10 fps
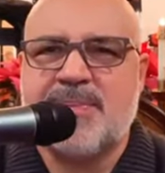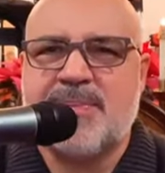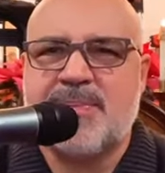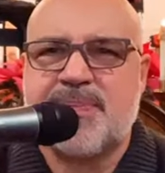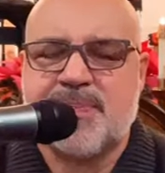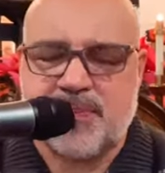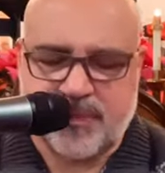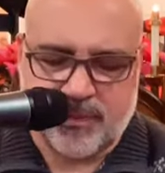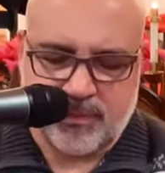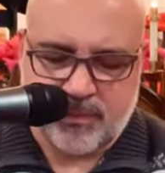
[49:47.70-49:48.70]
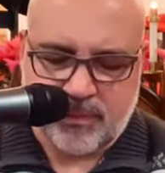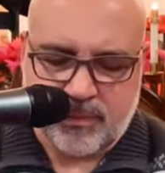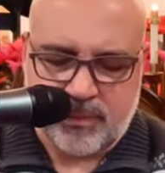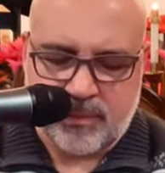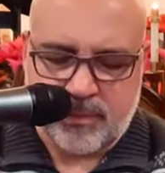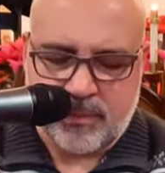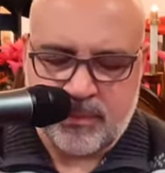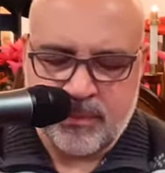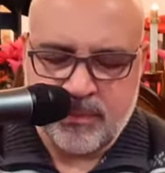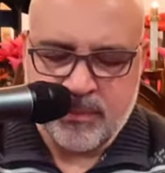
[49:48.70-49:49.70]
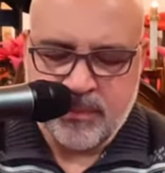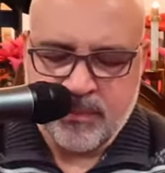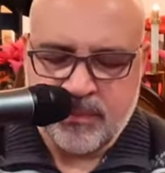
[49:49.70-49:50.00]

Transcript: (no one is talking)